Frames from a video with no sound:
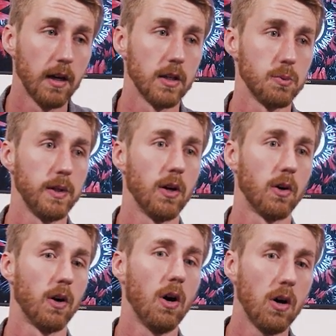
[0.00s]
because we
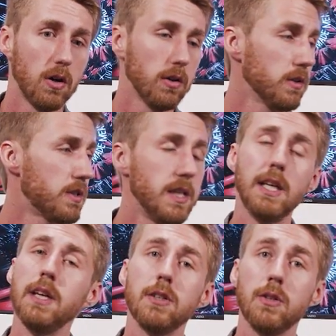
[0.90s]
are all
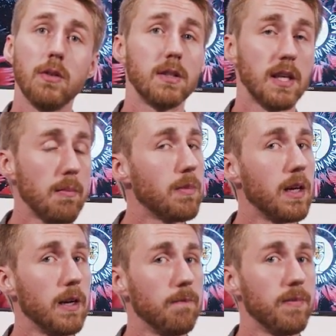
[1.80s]
seeking to do the same
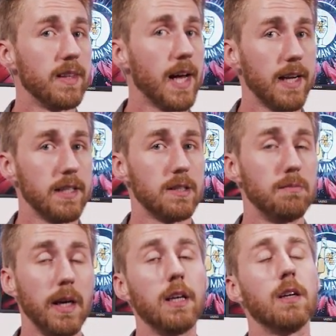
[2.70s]
thing, and that is
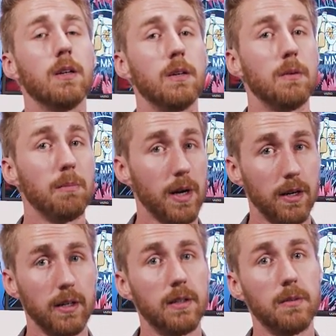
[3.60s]
make
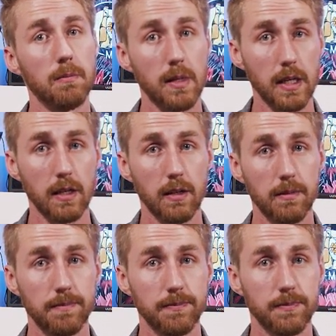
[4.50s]
better mead.
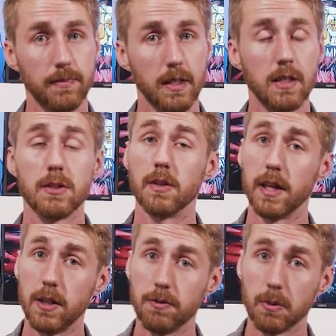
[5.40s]
So
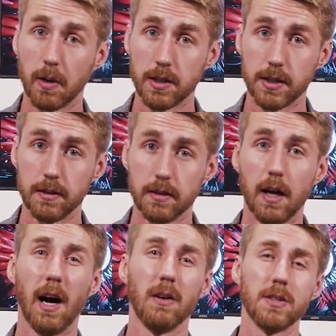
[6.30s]
thank you for watching.
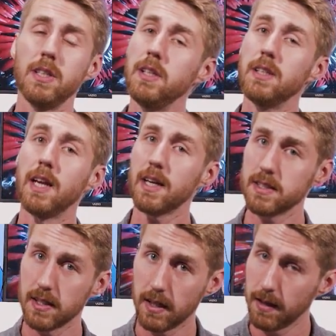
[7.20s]
I'll see you
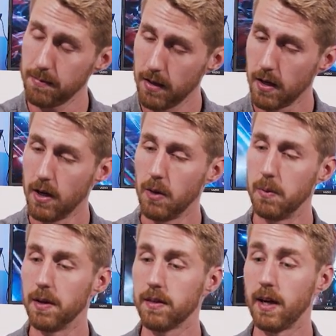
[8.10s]
next time
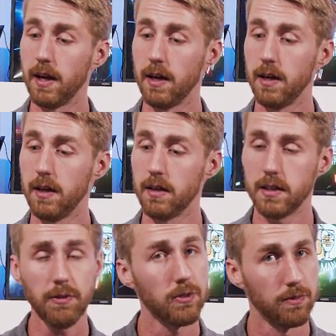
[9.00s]
with a
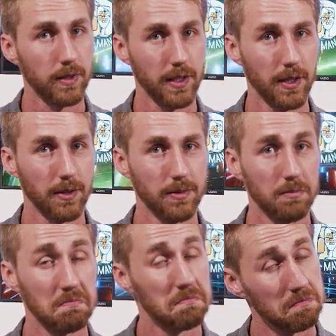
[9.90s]
different video.
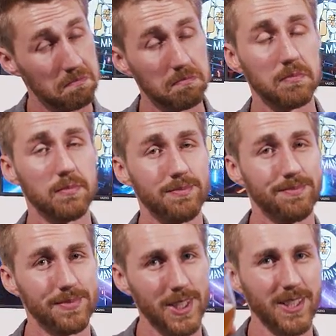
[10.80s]

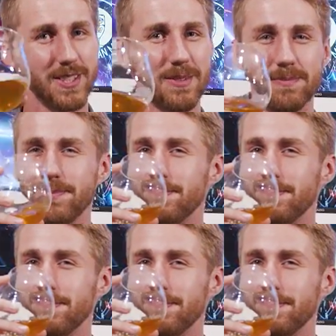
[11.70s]
Cheers.